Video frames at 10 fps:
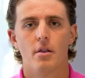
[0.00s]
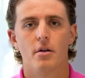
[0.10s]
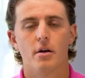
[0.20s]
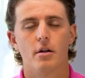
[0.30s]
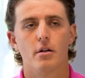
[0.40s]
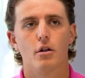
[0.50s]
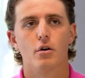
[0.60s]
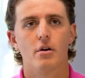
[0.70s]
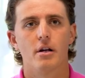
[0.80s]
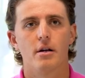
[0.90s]
the
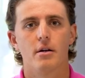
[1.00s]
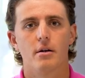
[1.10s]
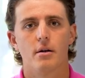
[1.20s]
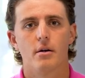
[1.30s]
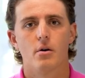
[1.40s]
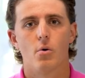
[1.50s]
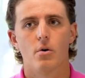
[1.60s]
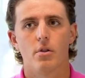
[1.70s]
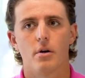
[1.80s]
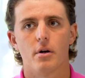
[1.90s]
learning
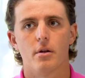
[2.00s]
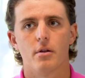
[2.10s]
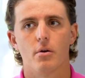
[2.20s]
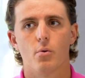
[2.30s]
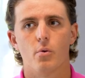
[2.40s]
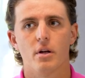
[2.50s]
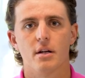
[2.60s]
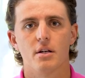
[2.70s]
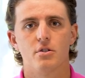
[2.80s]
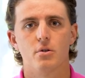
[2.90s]
or the, the
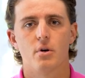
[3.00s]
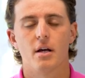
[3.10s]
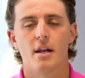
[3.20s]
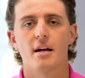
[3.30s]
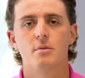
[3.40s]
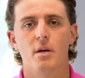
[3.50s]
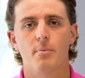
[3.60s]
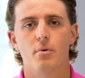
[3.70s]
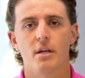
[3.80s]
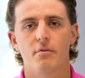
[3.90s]
willingness to connect
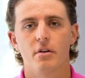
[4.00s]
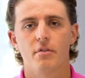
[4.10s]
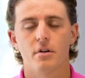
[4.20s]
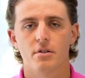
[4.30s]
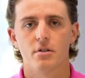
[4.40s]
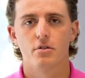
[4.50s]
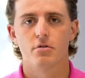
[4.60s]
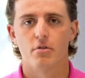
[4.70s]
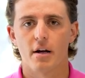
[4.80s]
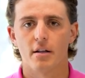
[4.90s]
people even if it doesn't
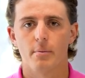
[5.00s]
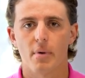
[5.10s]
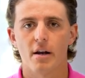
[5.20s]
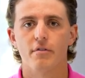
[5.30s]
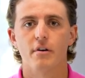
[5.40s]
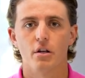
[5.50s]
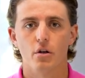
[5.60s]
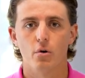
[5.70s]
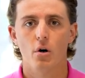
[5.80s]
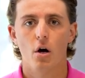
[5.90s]
directly benefit
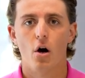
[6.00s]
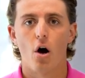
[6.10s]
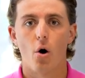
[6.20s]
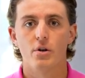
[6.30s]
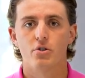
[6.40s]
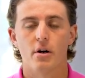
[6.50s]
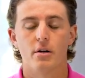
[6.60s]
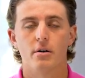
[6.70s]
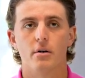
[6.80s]
you, always trying to